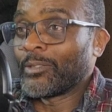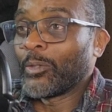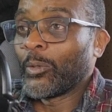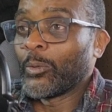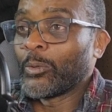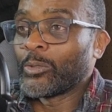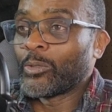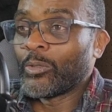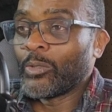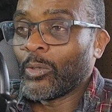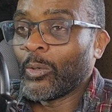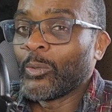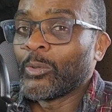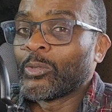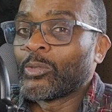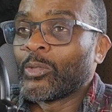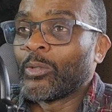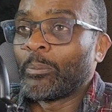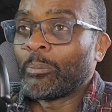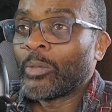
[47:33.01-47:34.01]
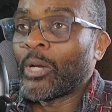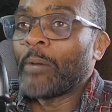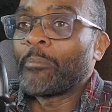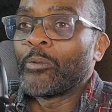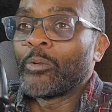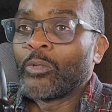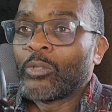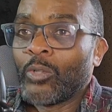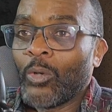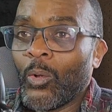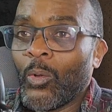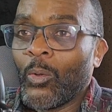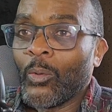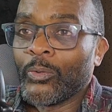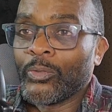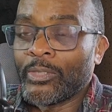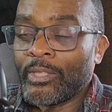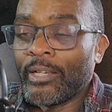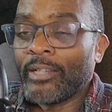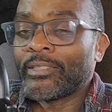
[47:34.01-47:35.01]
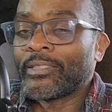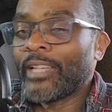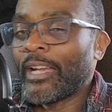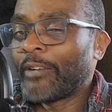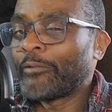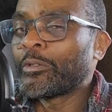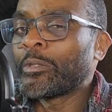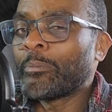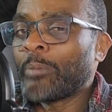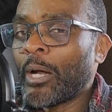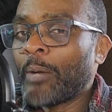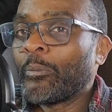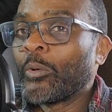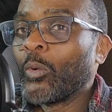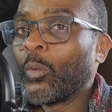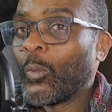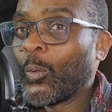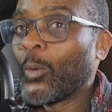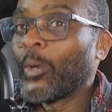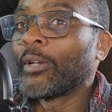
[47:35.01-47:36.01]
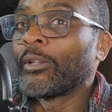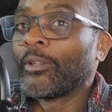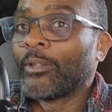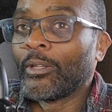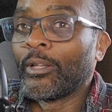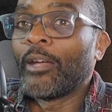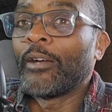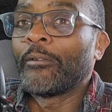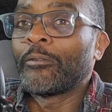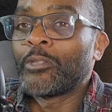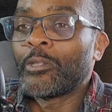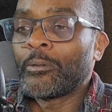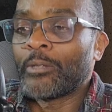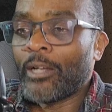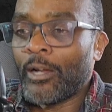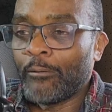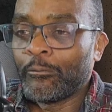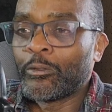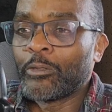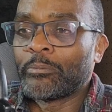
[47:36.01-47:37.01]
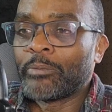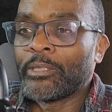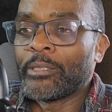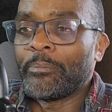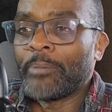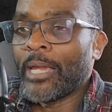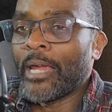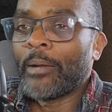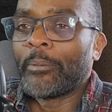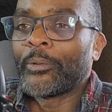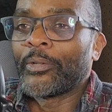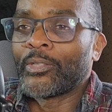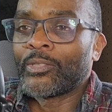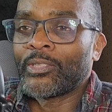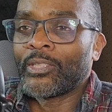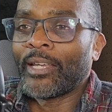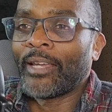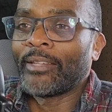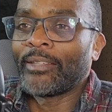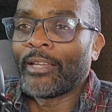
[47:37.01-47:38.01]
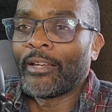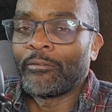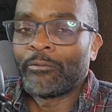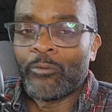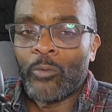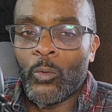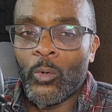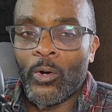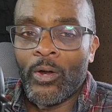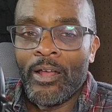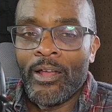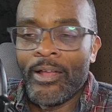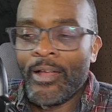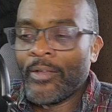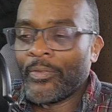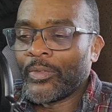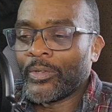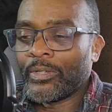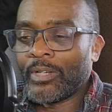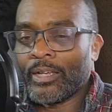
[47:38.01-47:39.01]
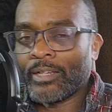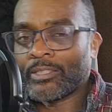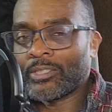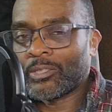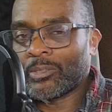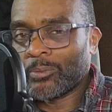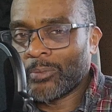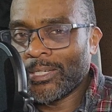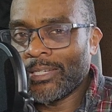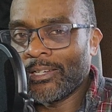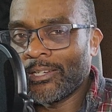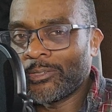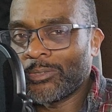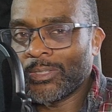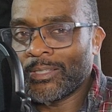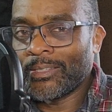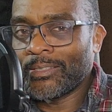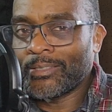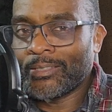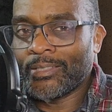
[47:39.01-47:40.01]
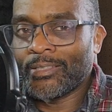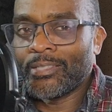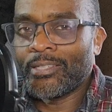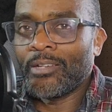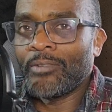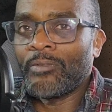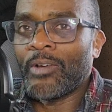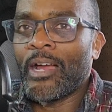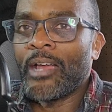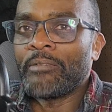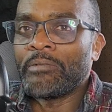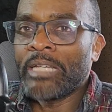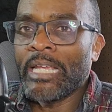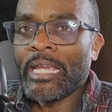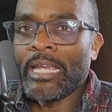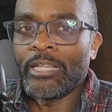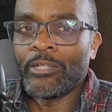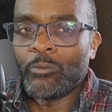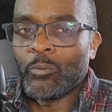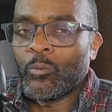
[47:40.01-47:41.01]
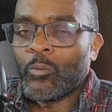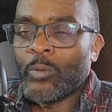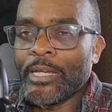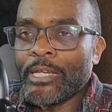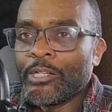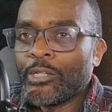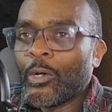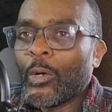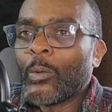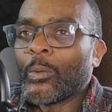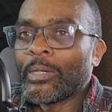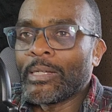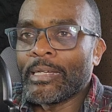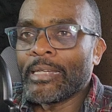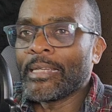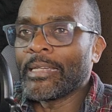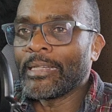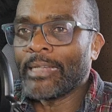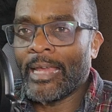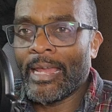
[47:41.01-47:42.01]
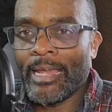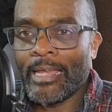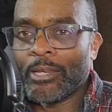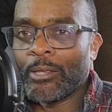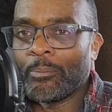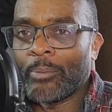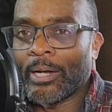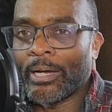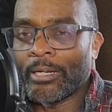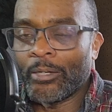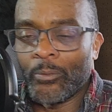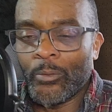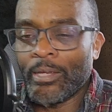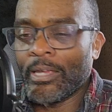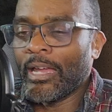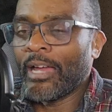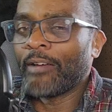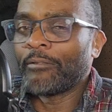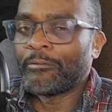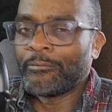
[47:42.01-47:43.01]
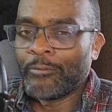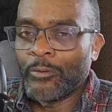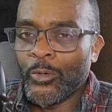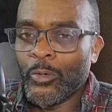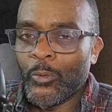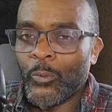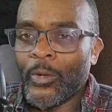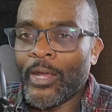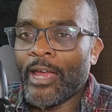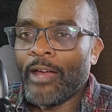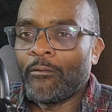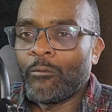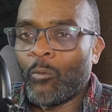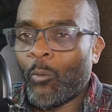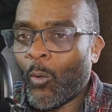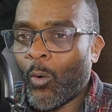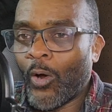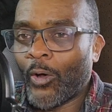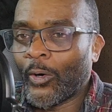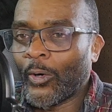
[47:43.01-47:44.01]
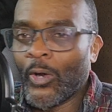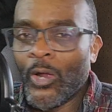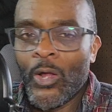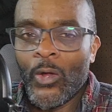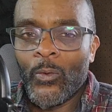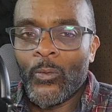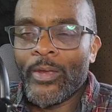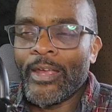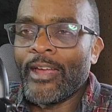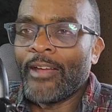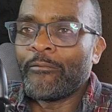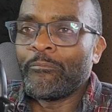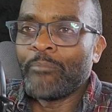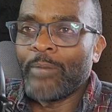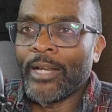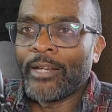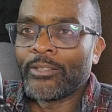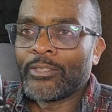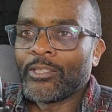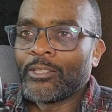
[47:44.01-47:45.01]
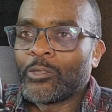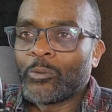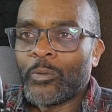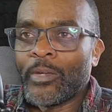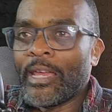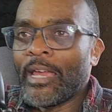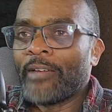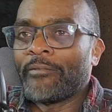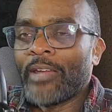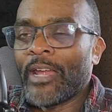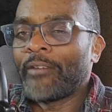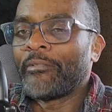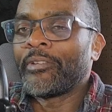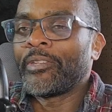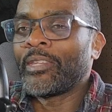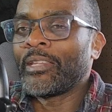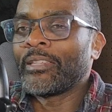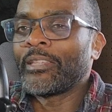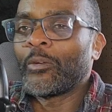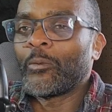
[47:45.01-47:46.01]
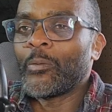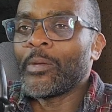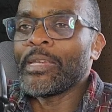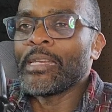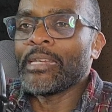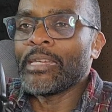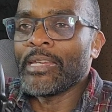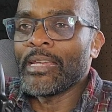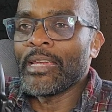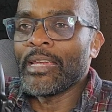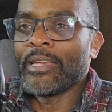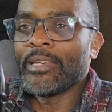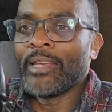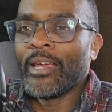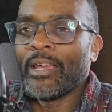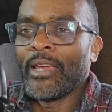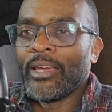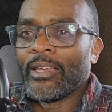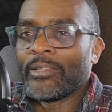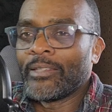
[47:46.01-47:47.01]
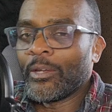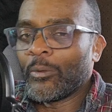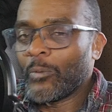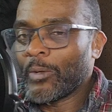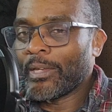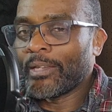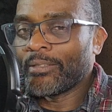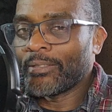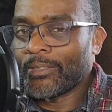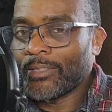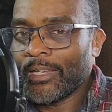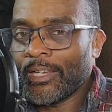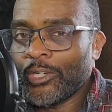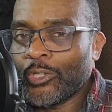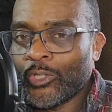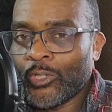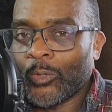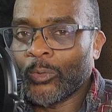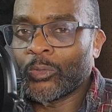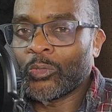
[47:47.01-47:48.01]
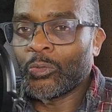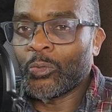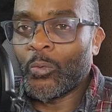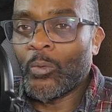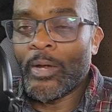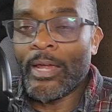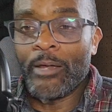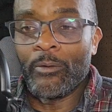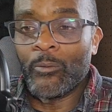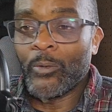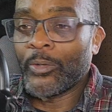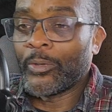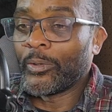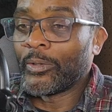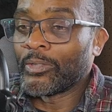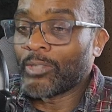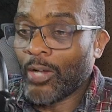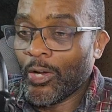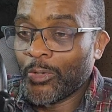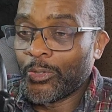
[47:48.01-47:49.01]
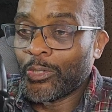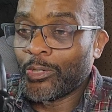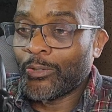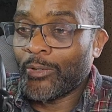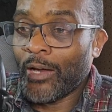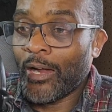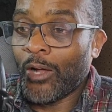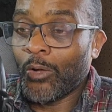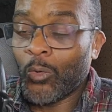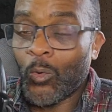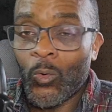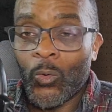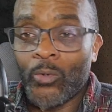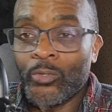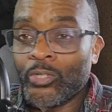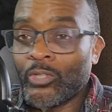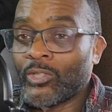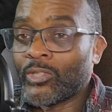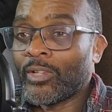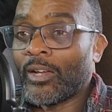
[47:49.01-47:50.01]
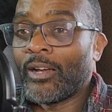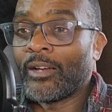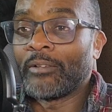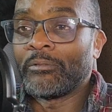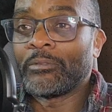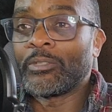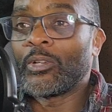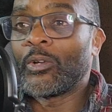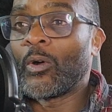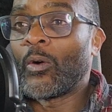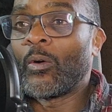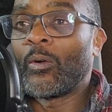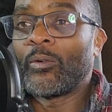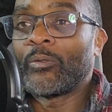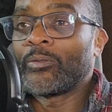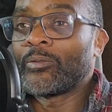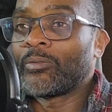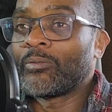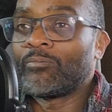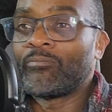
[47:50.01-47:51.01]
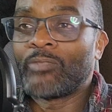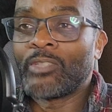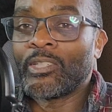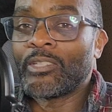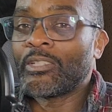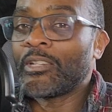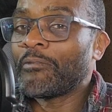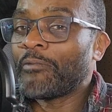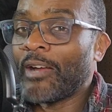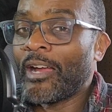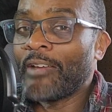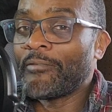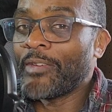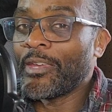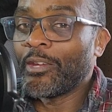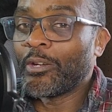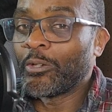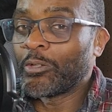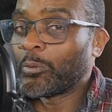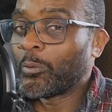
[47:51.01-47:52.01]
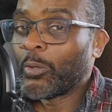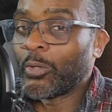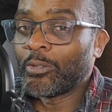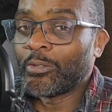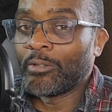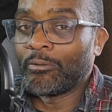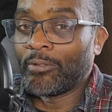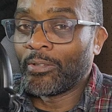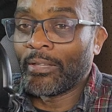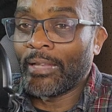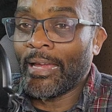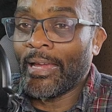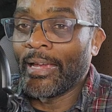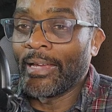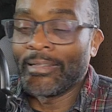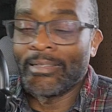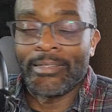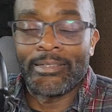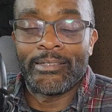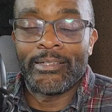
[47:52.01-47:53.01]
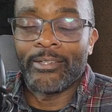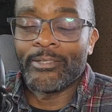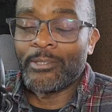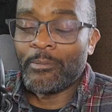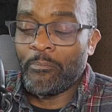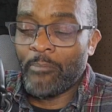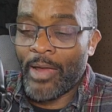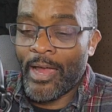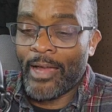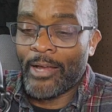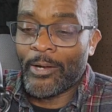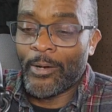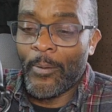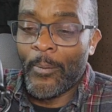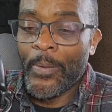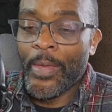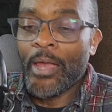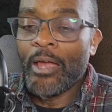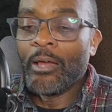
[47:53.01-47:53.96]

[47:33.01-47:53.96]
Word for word: Those, those are prepper goals. Yes, every prepper would love to comfortably be able to say that for the next three hundred sixty-five days, we don't need anybody. We have food, we have water, we have medicines, we have everything that we need, that we can stay sheltered away, whether it's underground or just on, you know, sixty-five acres worth of land. It doesn't matter.